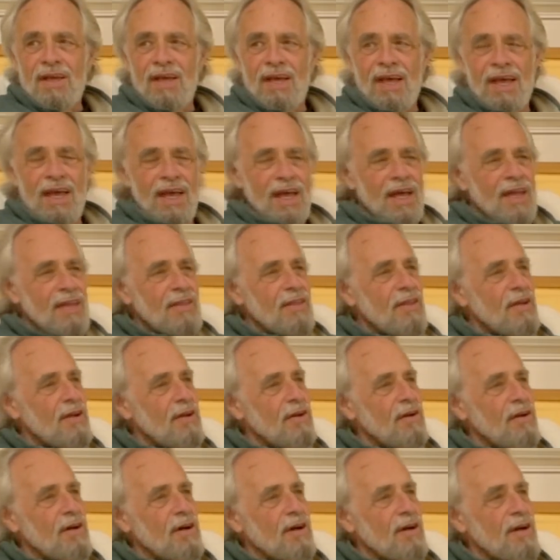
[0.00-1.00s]
and
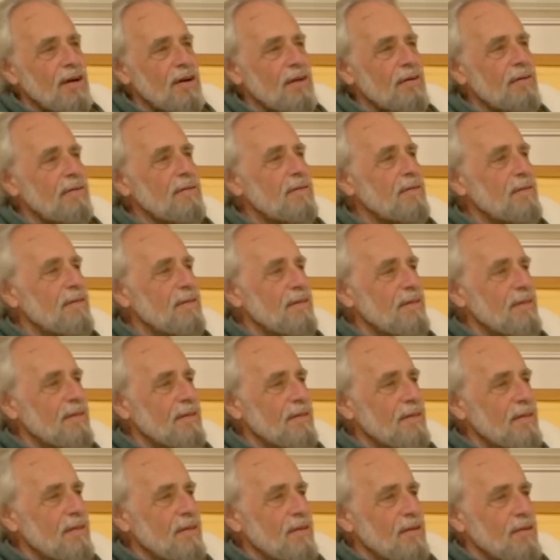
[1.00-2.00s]
there are
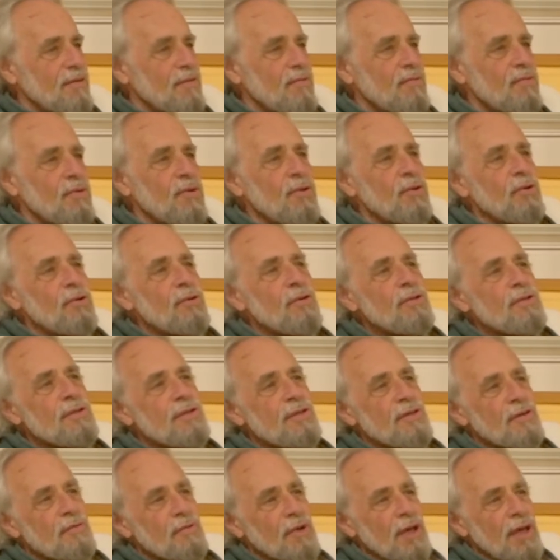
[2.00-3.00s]
rules
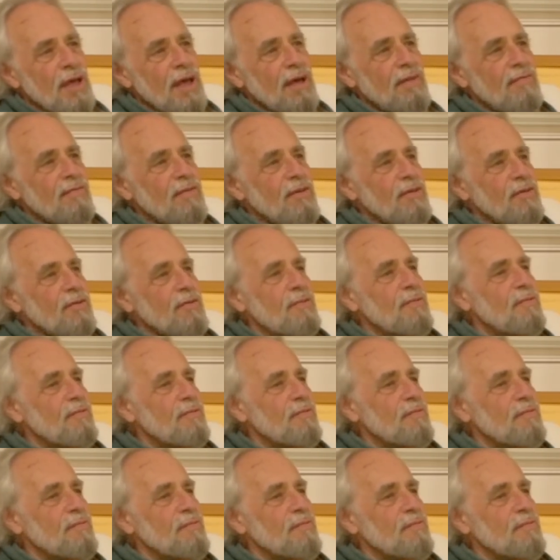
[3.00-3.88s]
that we have to